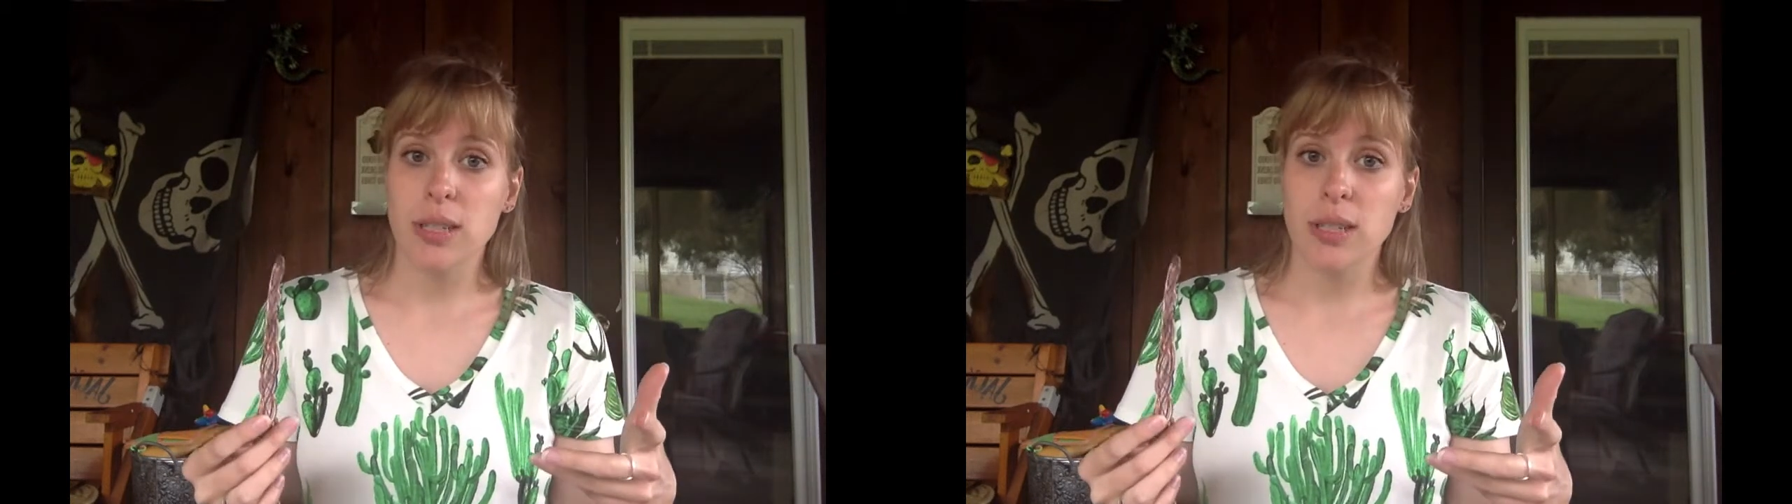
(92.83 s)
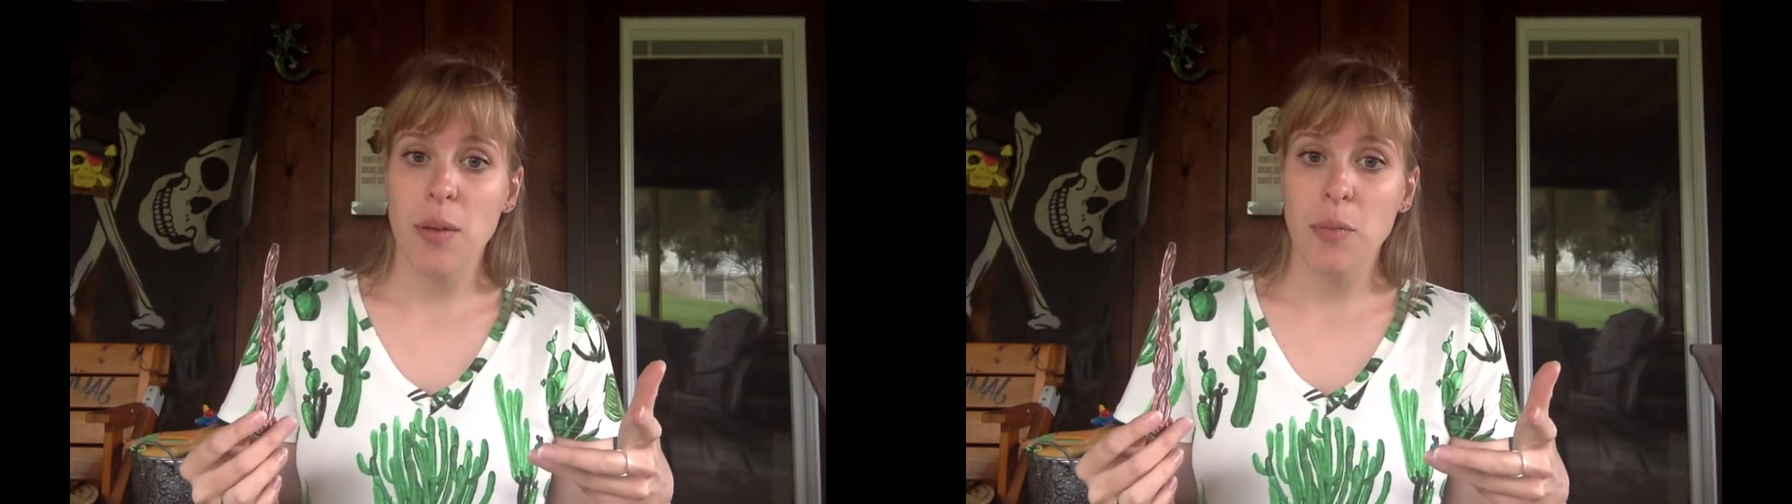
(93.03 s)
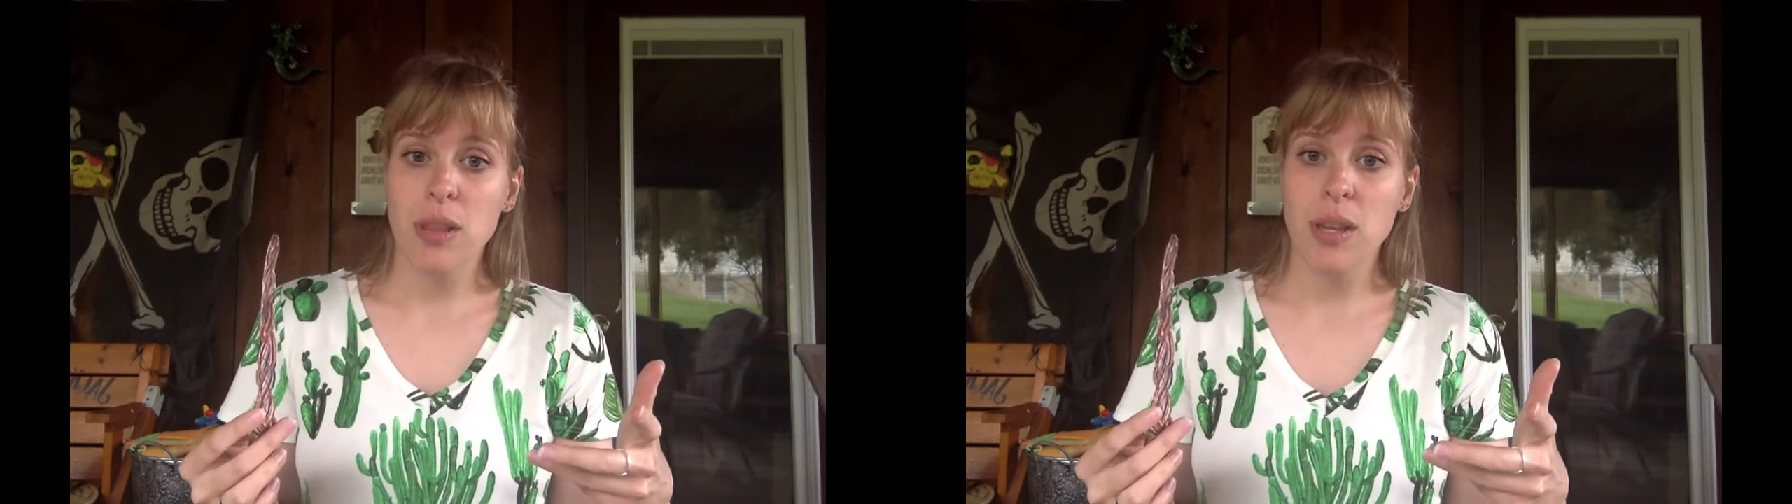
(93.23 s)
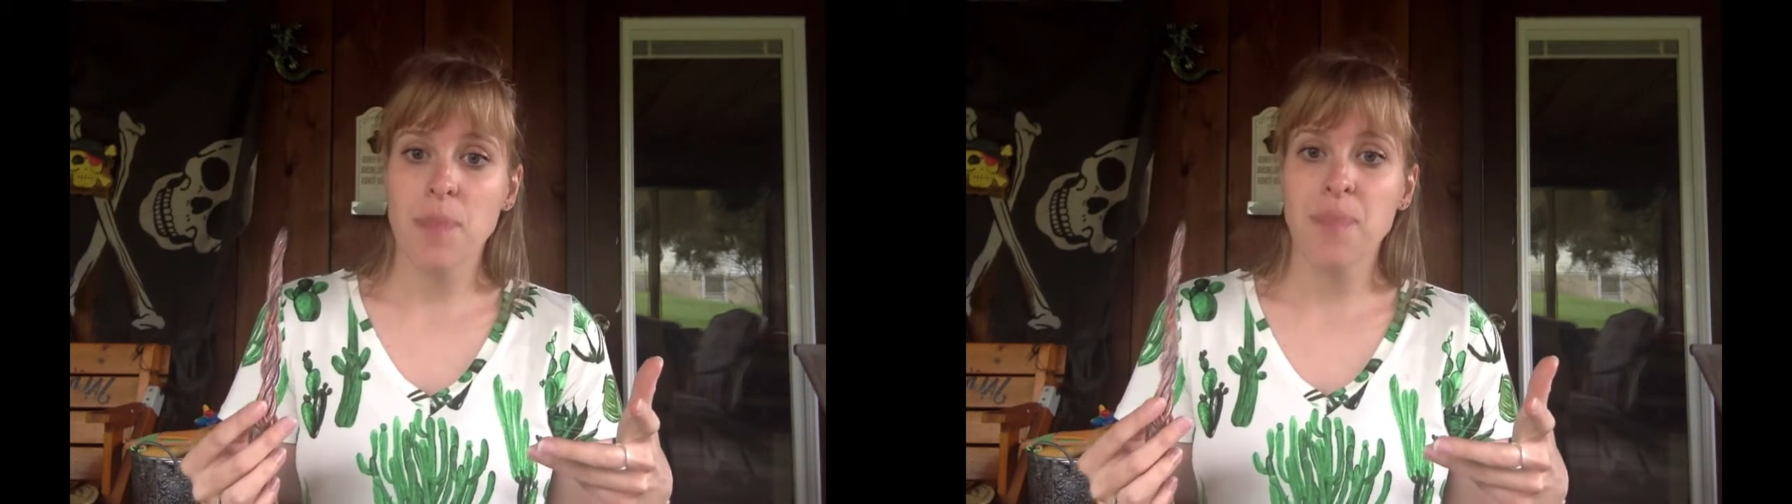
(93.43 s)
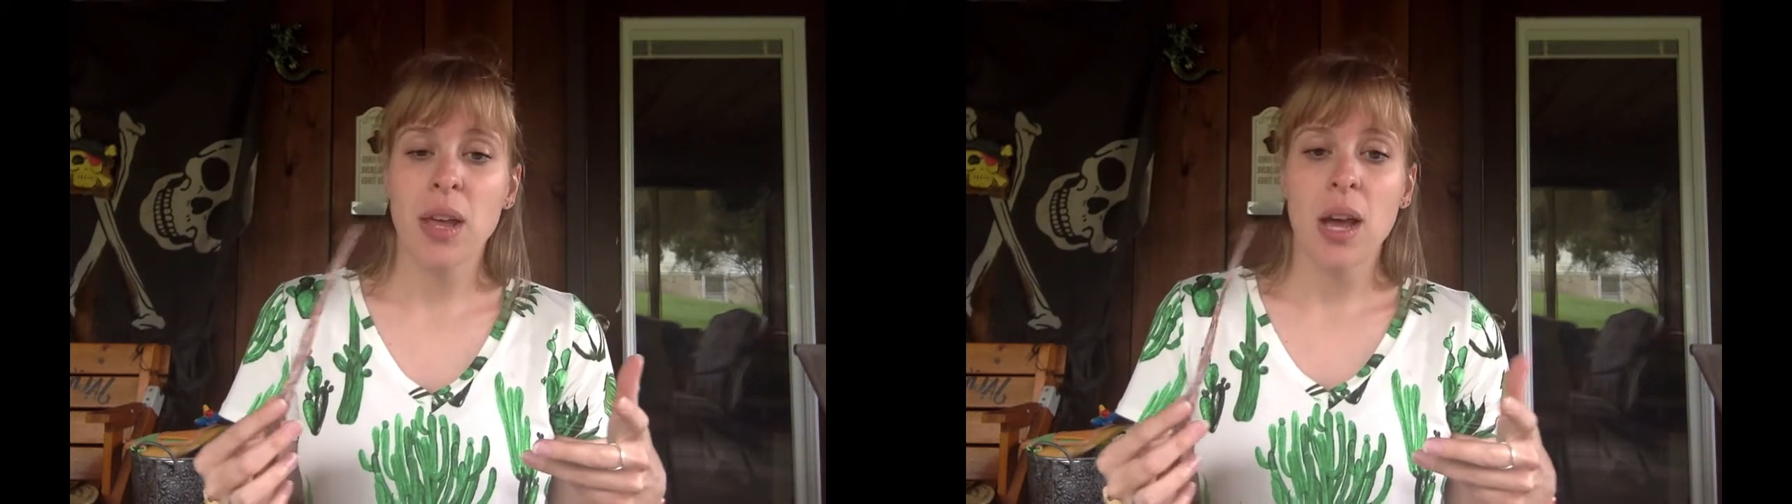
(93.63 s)
time with
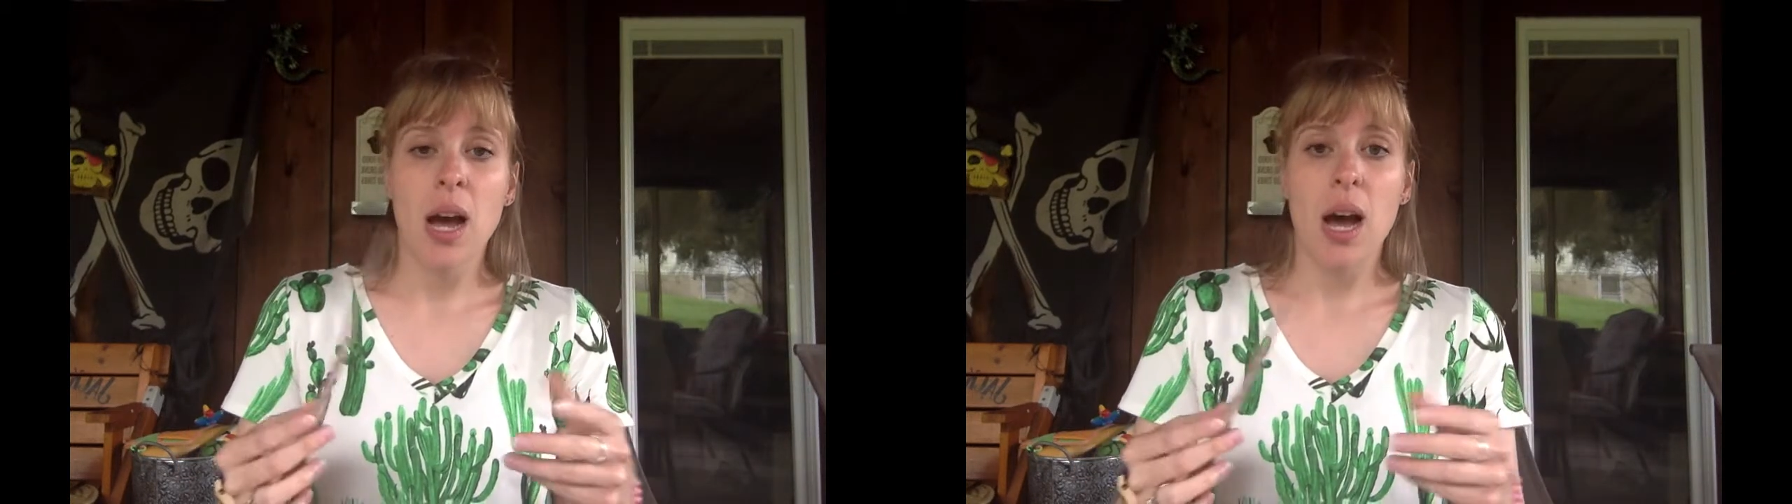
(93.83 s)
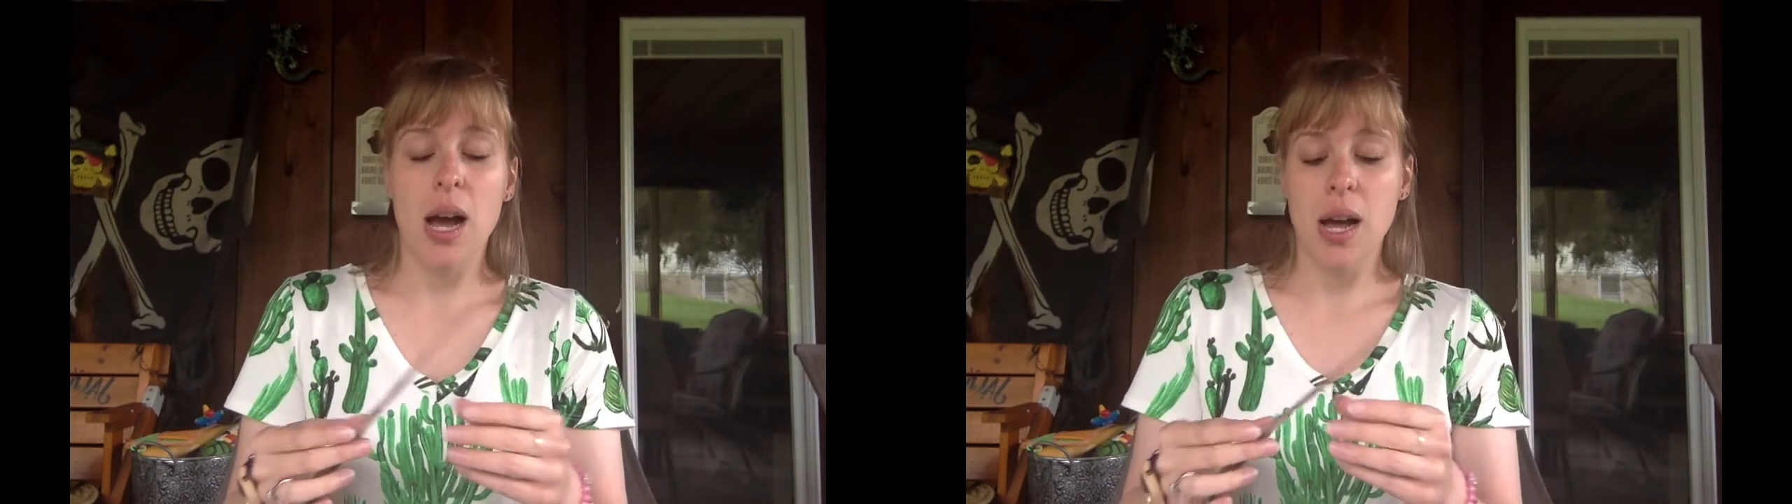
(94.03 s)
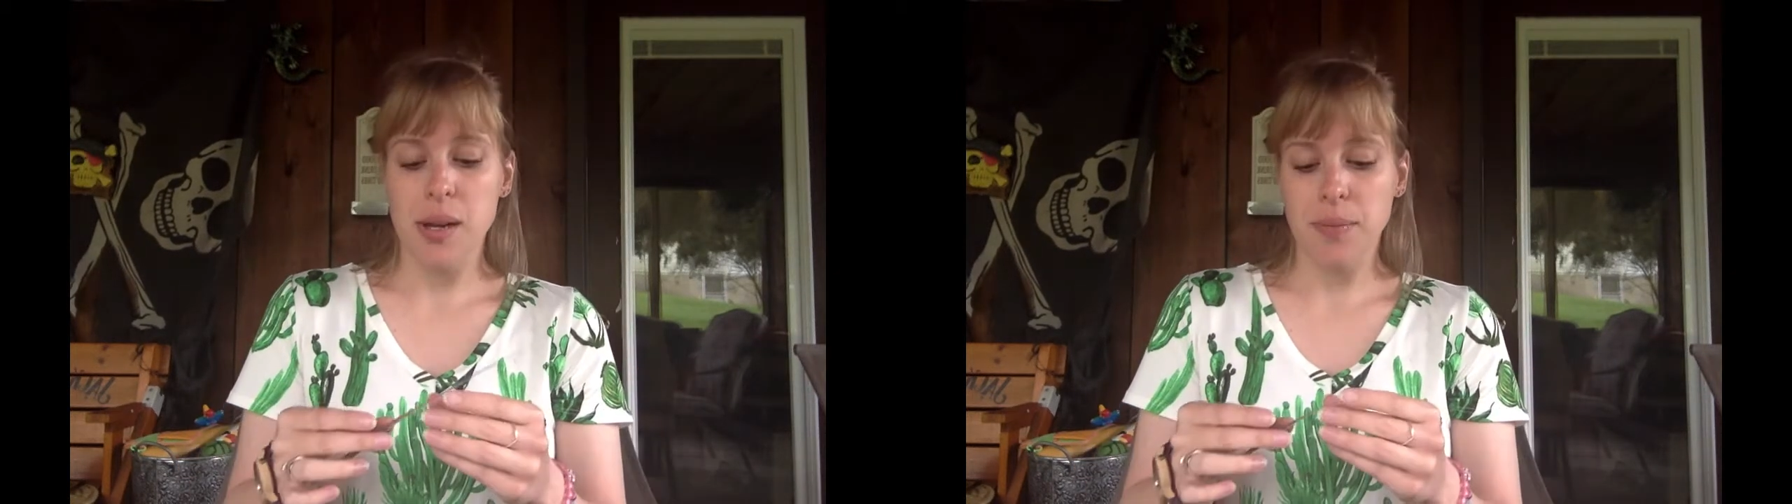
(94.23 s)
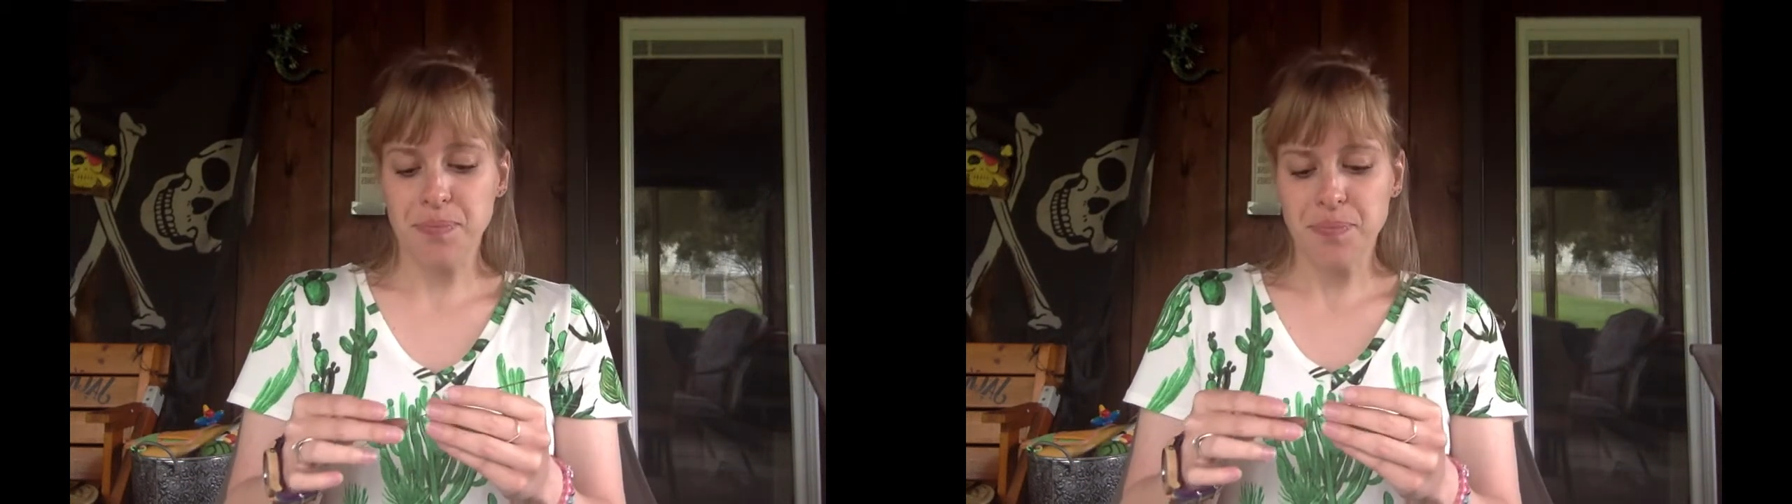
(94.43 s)
them. Um,